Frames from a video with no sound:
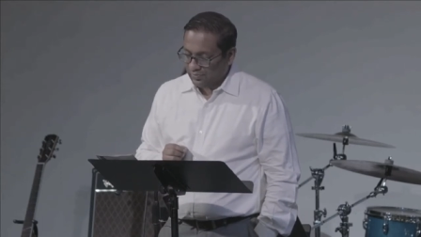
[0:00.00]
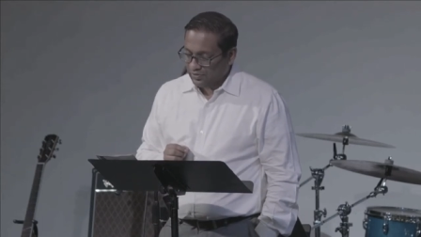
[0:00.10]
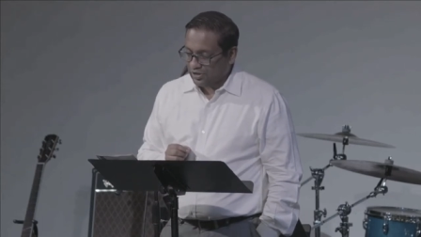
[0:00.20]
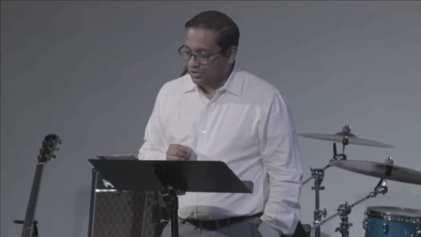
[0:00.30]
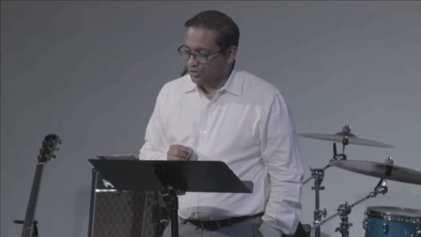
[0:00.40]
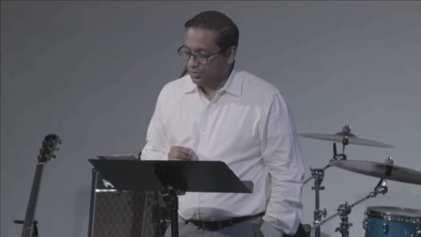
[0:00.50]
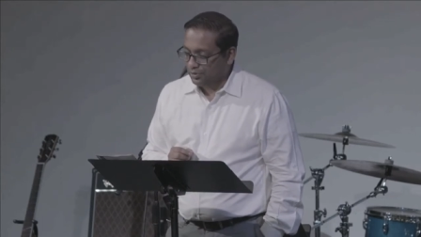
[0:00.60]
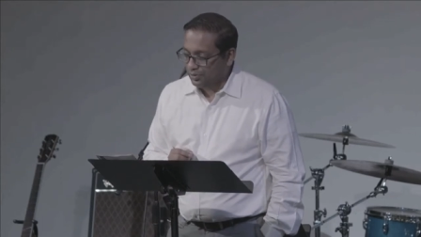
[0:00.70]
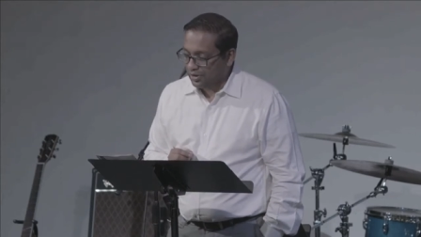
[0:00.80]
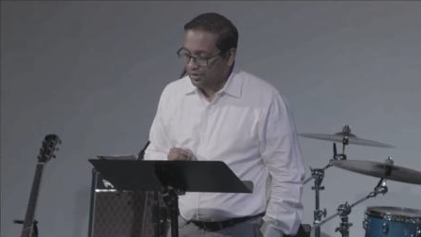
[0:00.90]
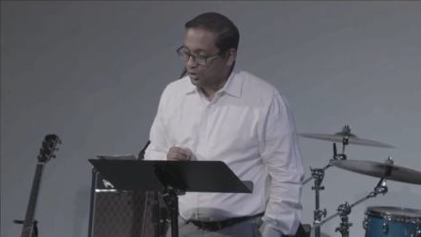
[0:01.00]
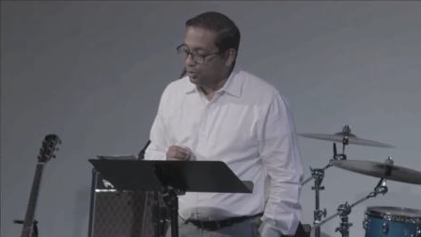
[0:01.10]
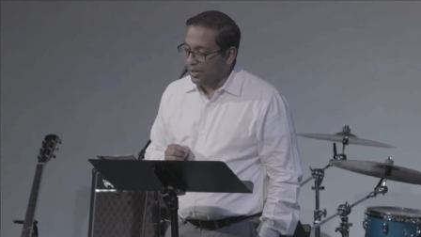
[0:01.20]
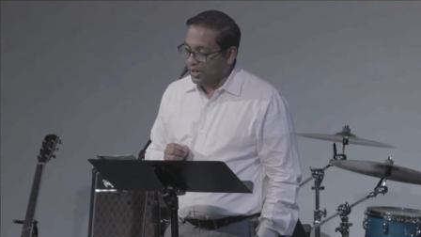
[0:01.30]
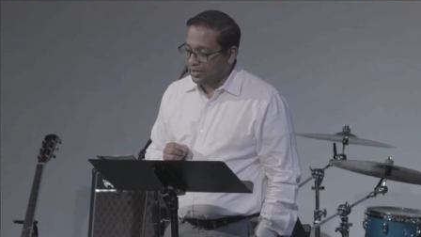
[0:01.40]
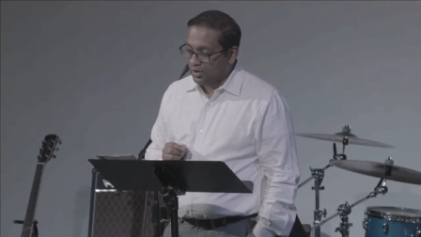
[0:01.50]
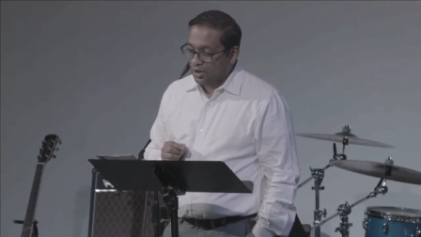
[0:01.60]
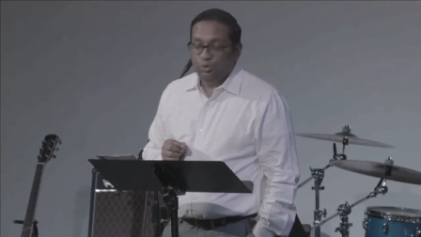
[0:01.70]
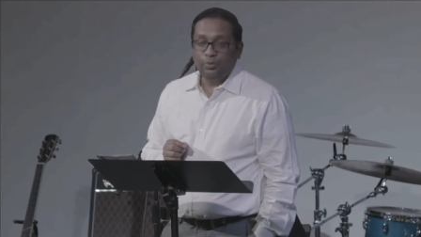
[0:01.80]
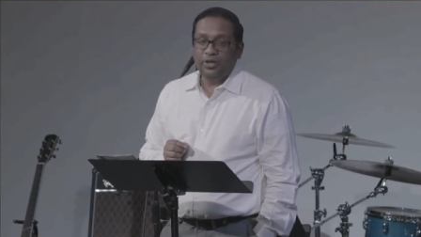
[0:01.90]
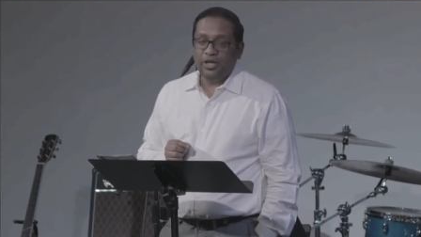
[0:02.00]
Joshua 1 No man will be